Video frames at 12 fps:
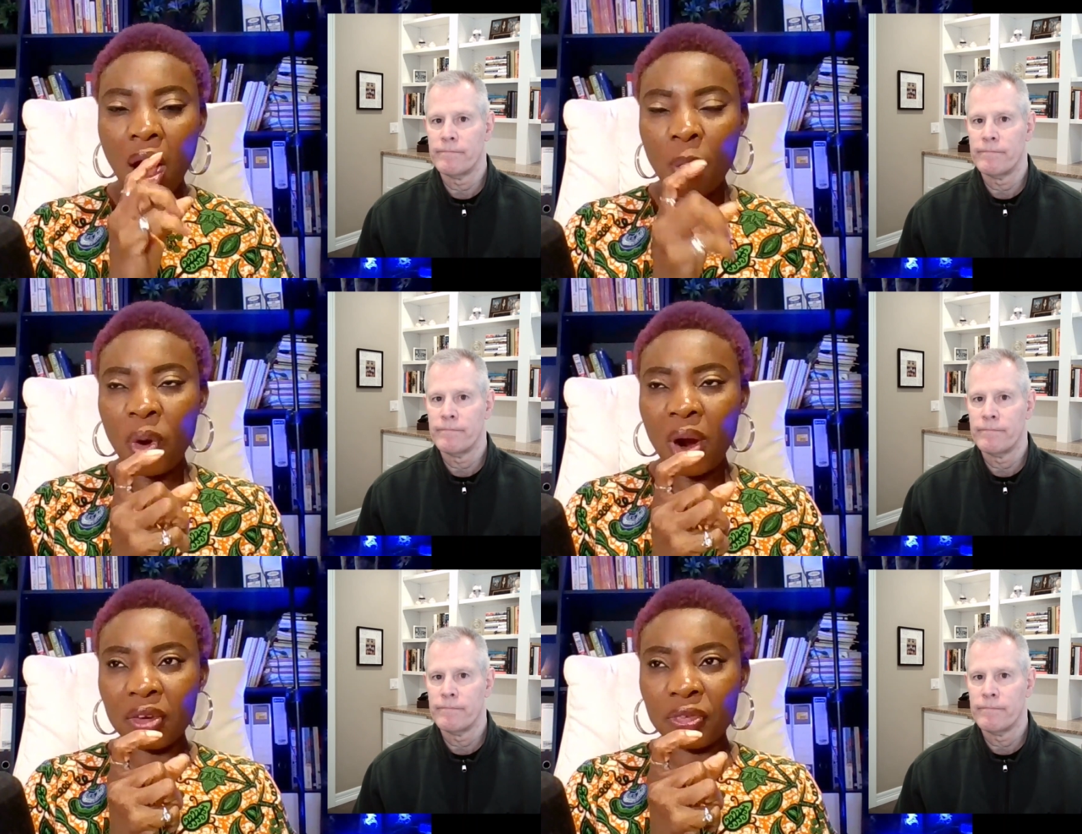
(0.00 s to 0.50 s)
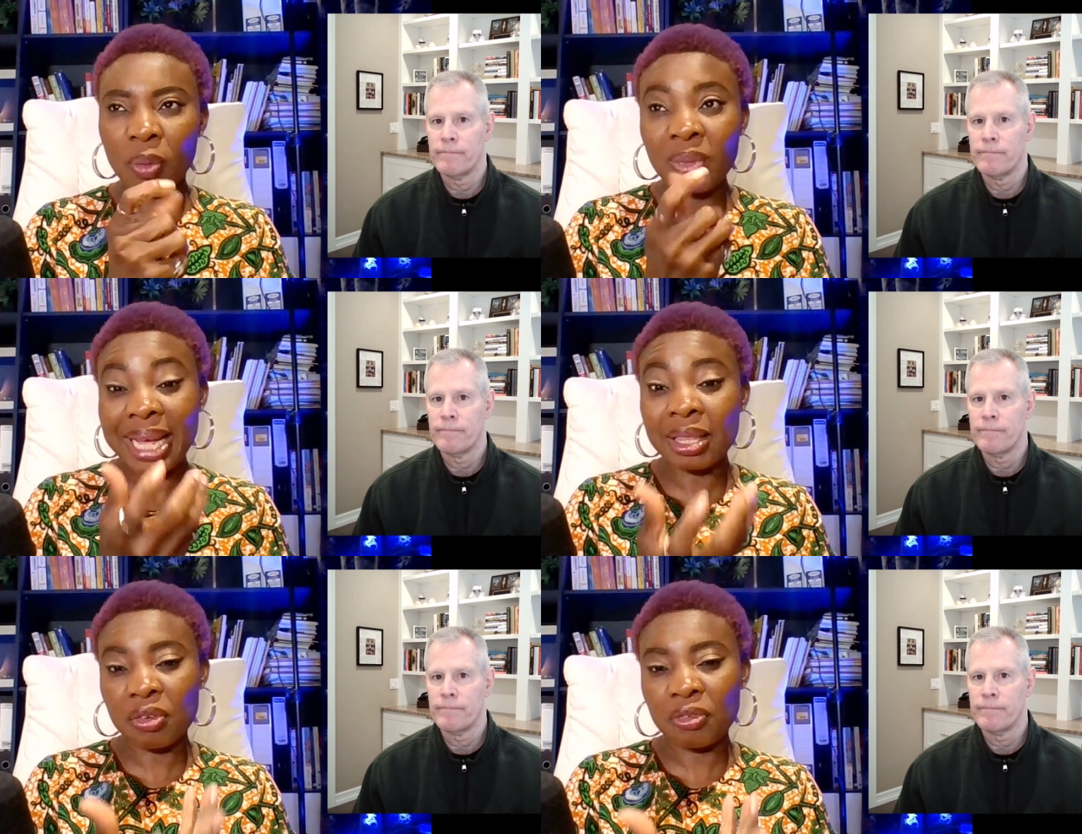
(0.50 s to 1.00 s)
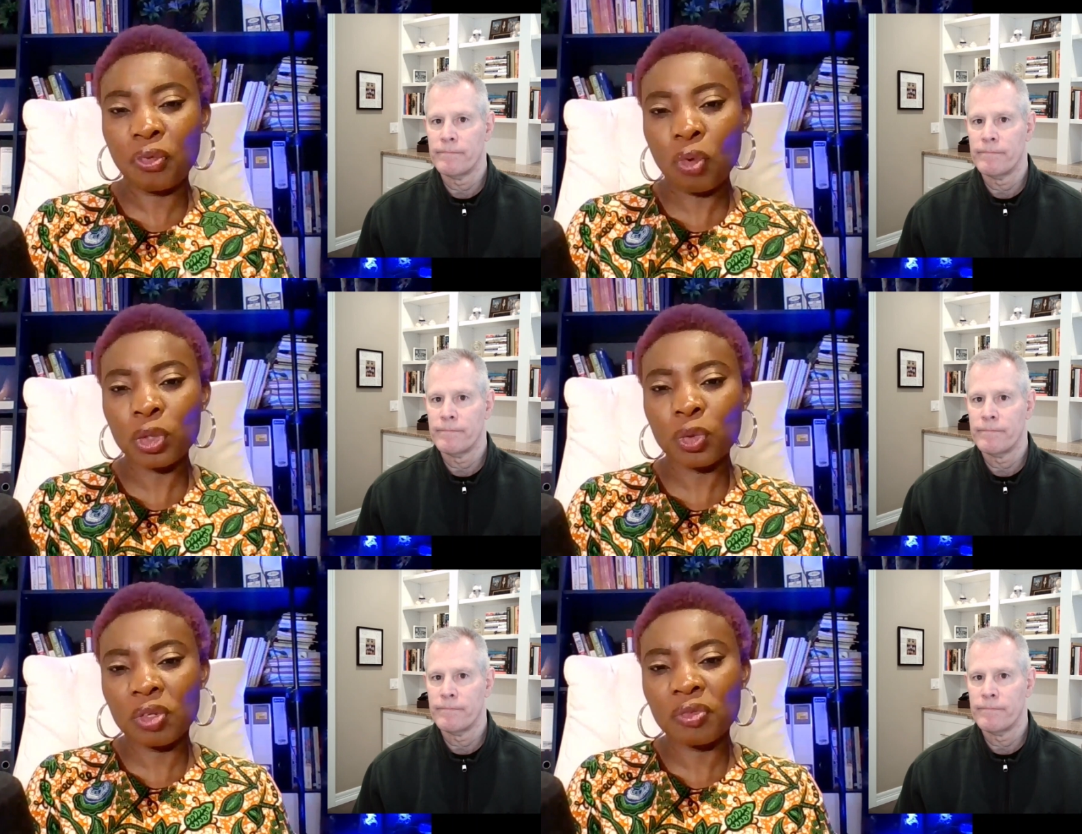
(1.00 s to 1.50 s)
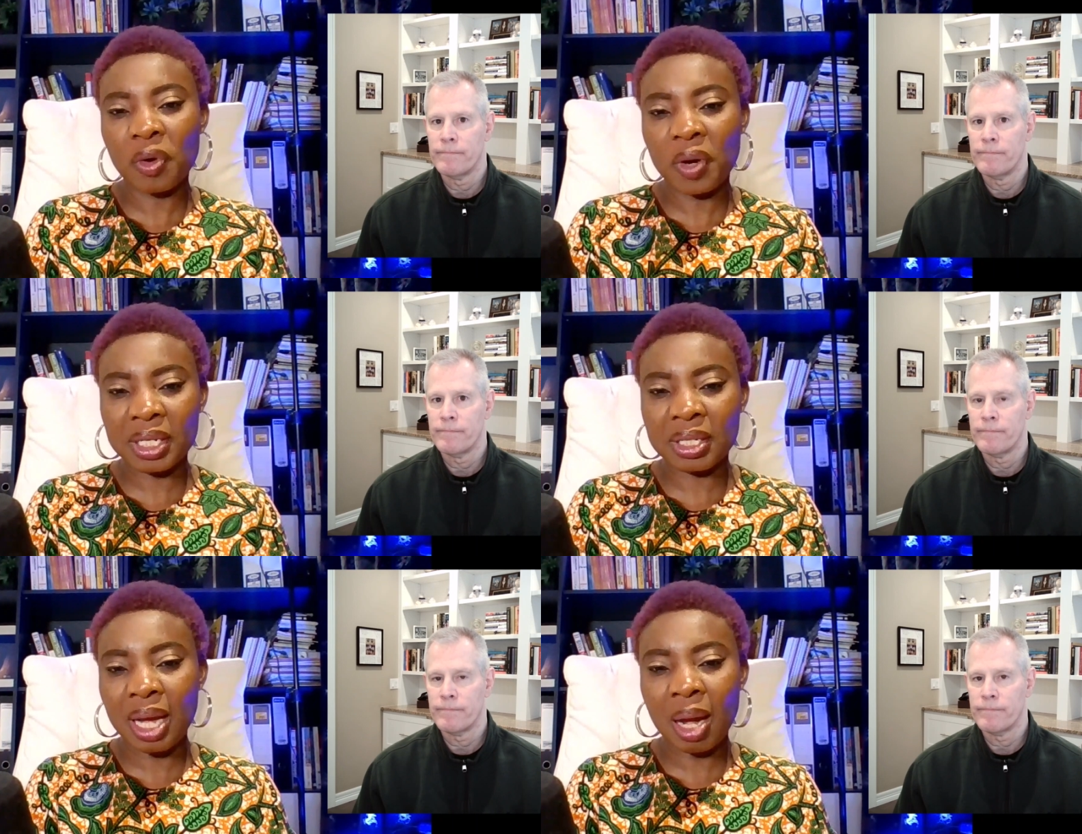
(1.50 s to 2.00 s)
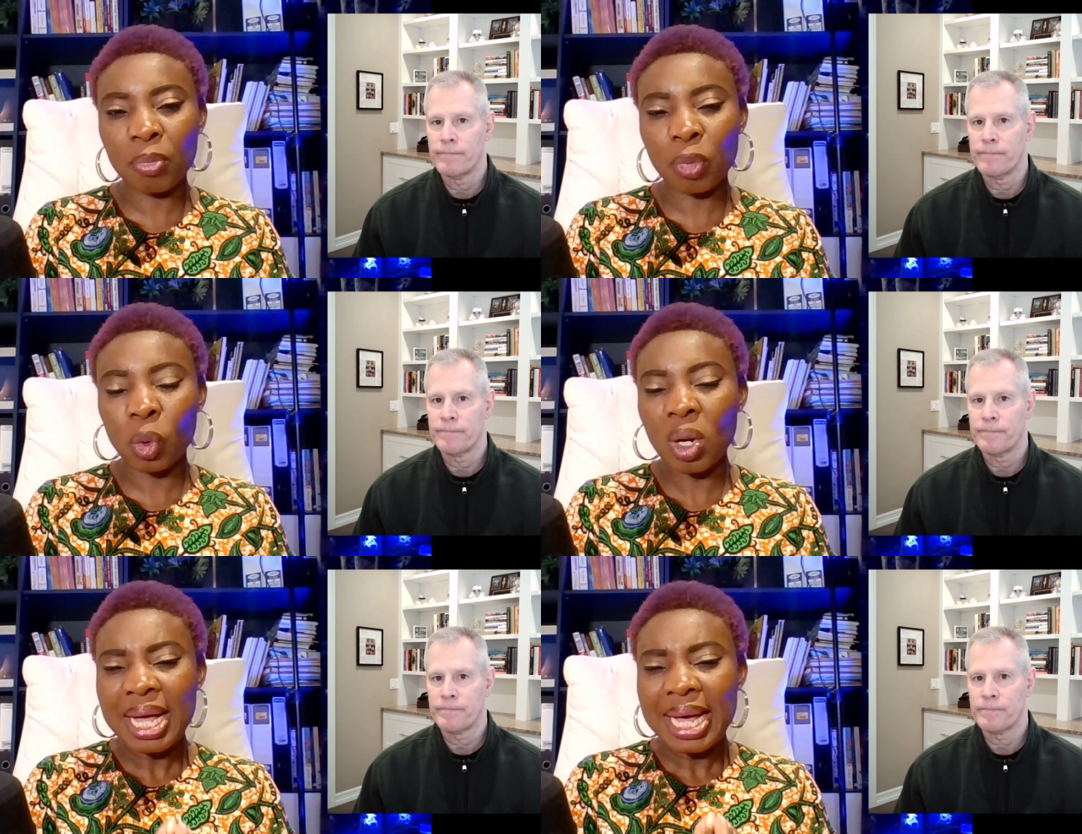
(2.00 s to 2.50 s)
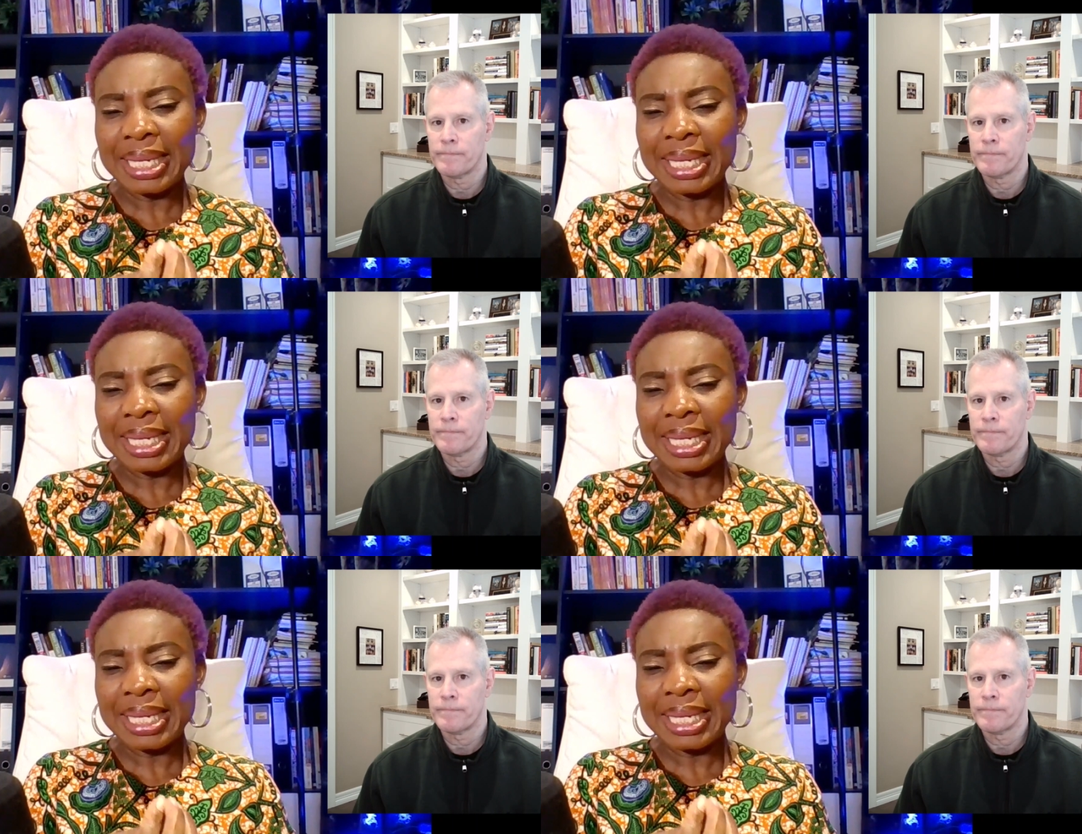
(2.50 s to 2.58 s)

Speaker 1: apart from like the fourth one for example